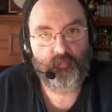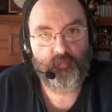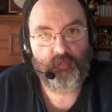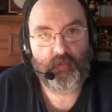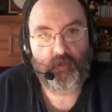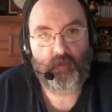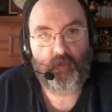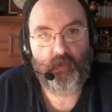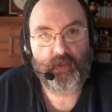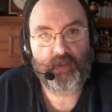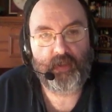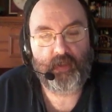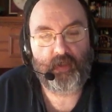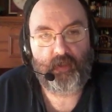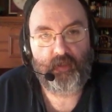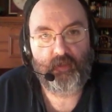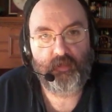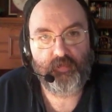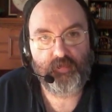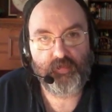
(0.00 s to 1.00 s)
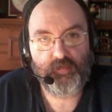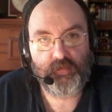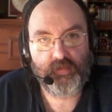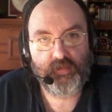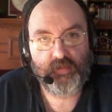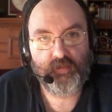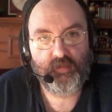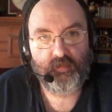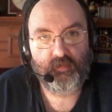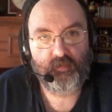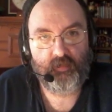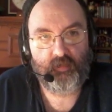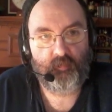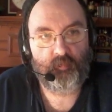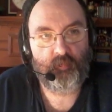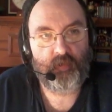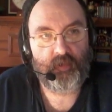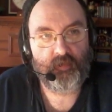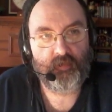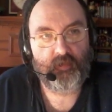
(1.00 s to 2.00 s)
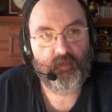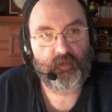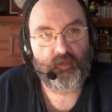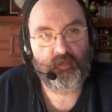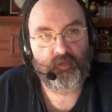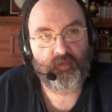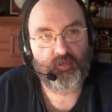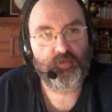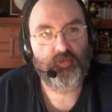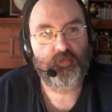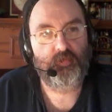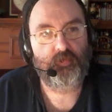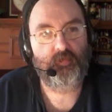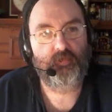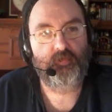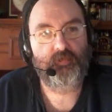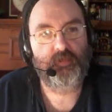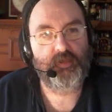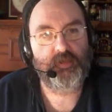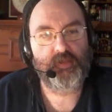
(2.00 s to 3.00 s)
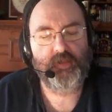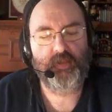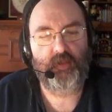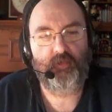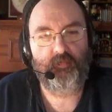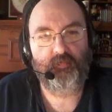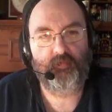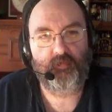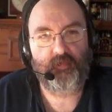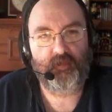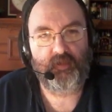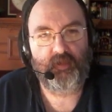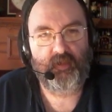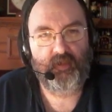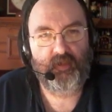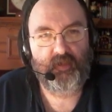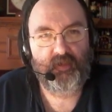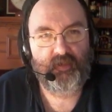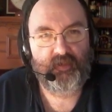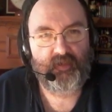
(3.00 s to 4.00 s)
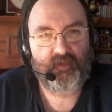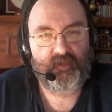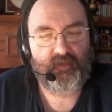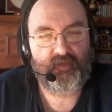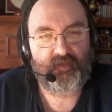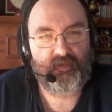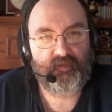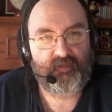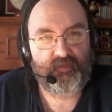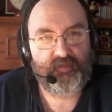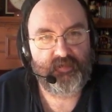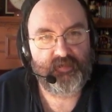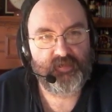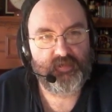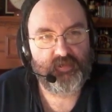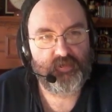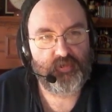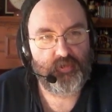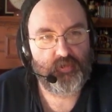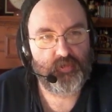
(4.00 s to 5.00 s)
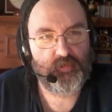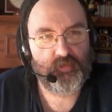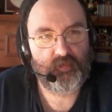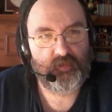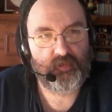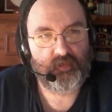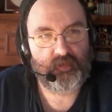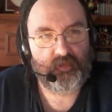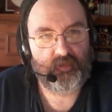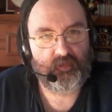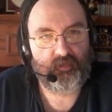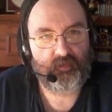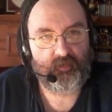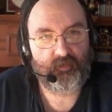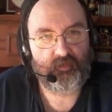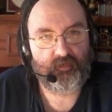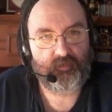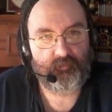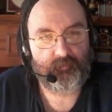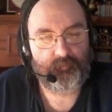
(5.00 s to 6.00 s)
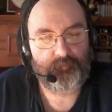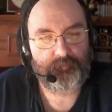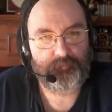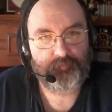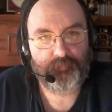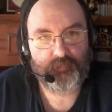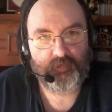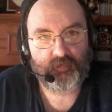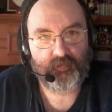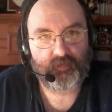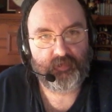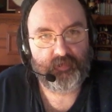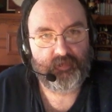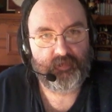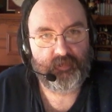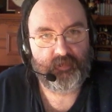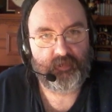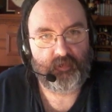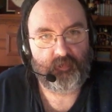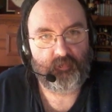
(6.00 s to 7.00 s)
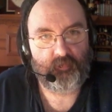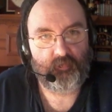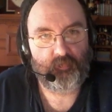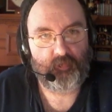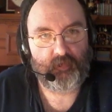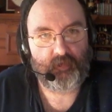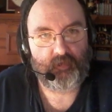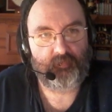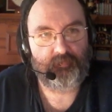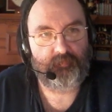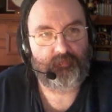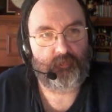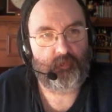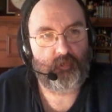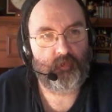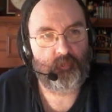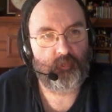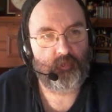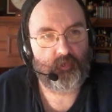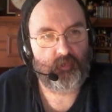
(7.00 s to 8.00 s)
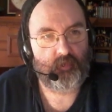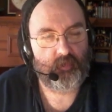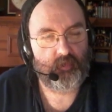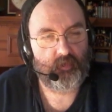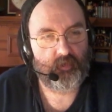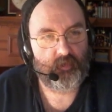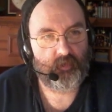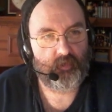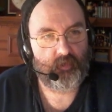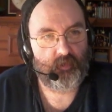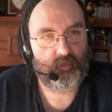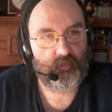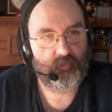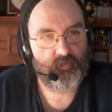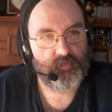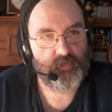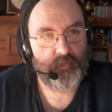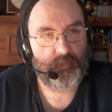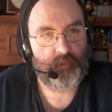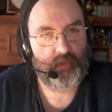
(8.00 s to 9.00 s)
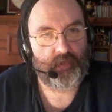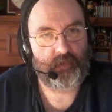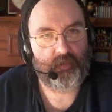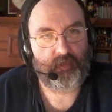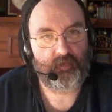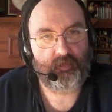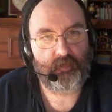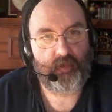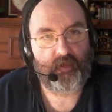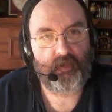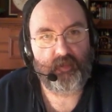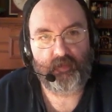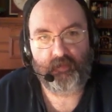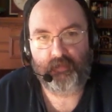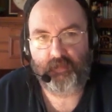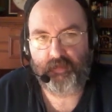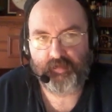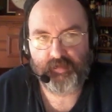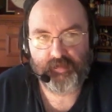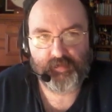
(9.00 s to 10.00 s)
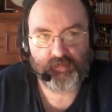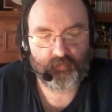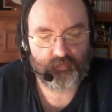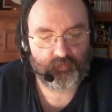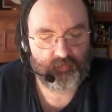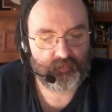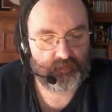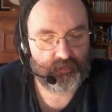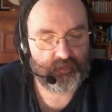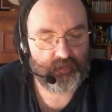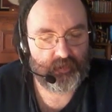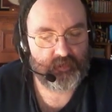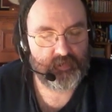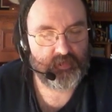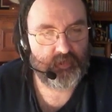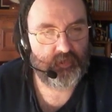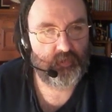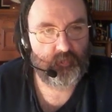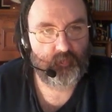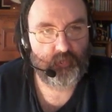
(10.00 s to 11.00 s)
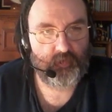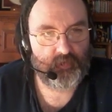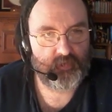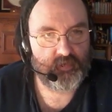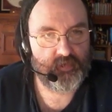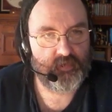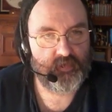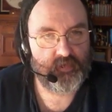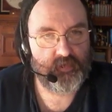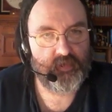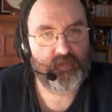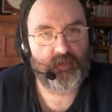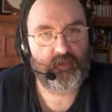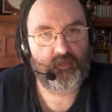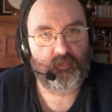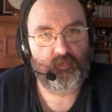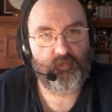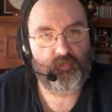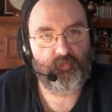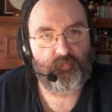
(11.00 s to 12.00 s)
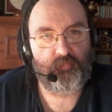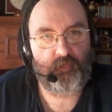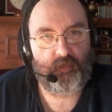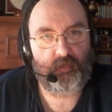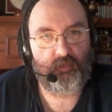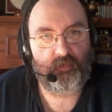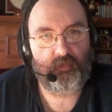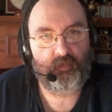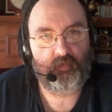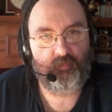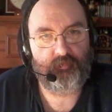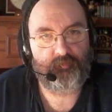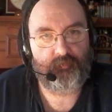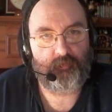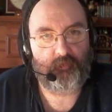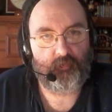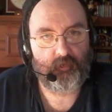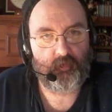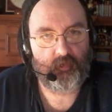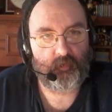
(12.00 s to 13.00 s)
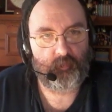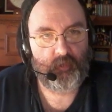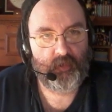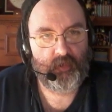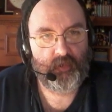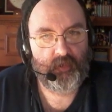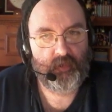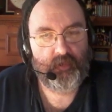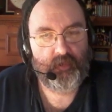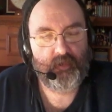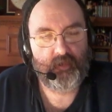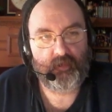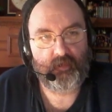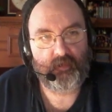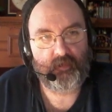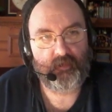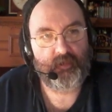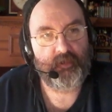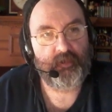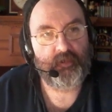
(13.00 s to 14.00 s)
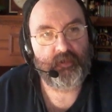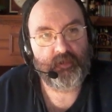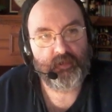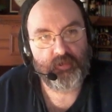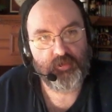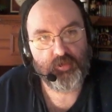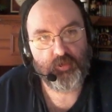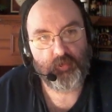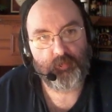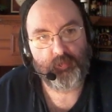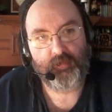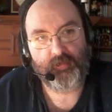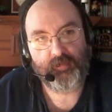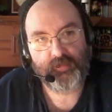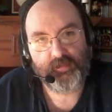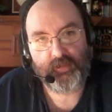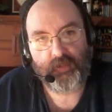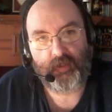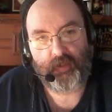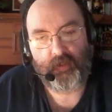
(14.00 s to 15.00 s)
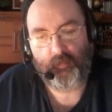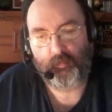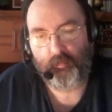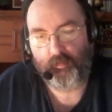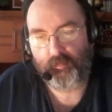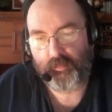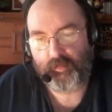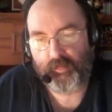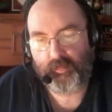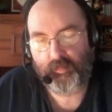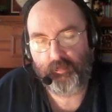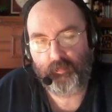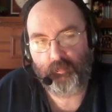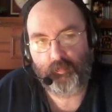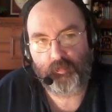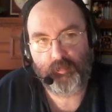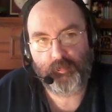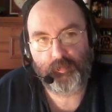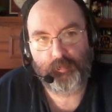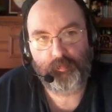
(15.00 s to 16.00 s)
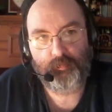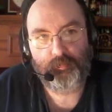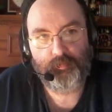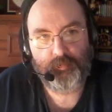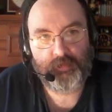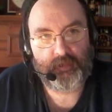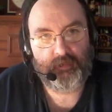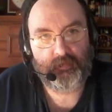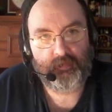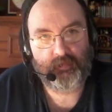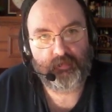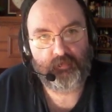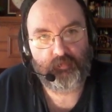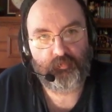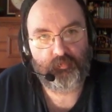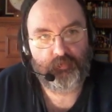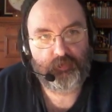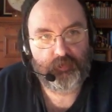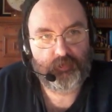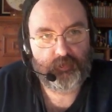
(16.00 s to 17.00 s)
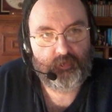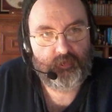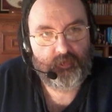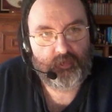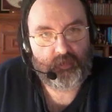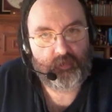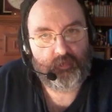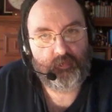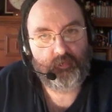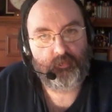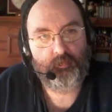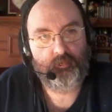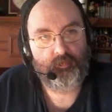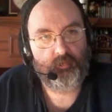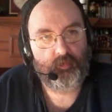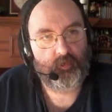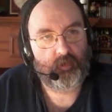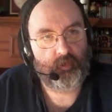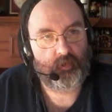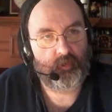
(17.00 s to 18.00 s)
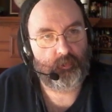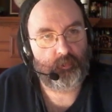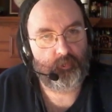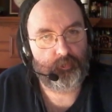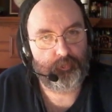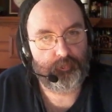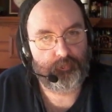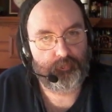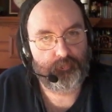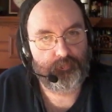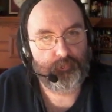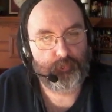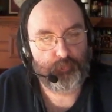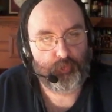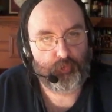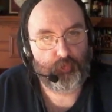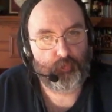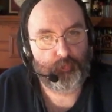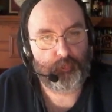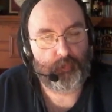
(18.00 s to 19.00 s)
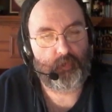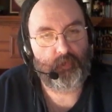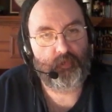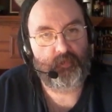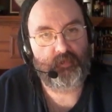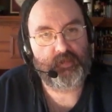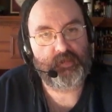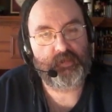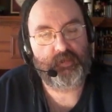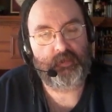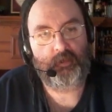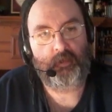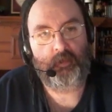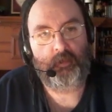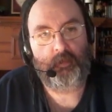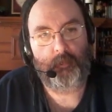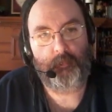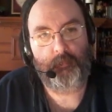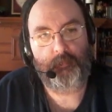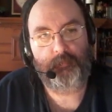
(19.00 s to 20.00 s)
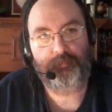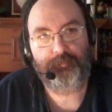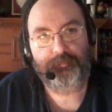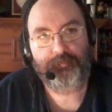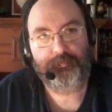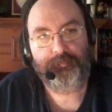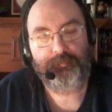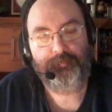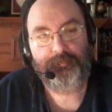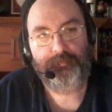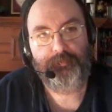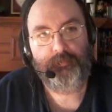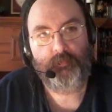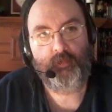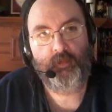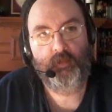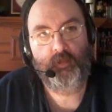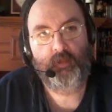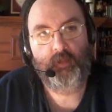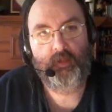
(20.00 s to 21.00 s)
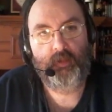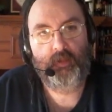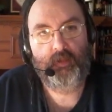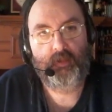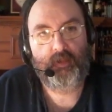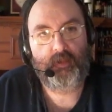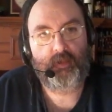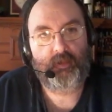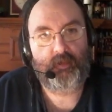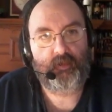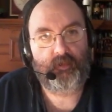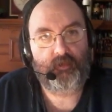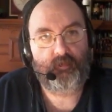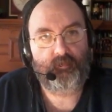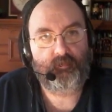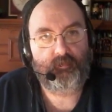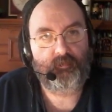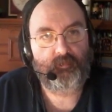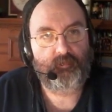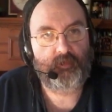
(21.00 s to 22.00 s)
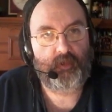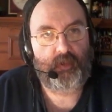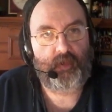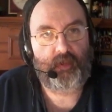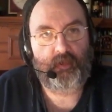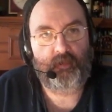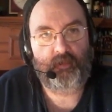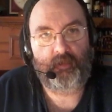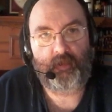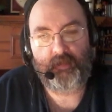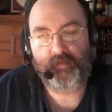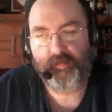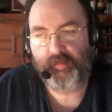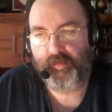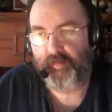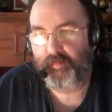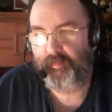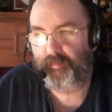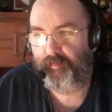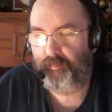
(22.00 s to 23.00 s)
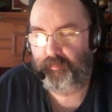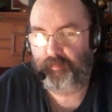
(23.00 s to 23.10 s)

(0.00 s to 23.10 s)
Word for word: the archaeologists that make the initial discovery, uh, it's usually a, uh, a, uh, you know like a farmer or, or, somebody like that, and that's certainly the case here because the stela was found on a farm uh, in Egypt, and this guy was was tilling his field and and pulled part of this thing up, um, and that's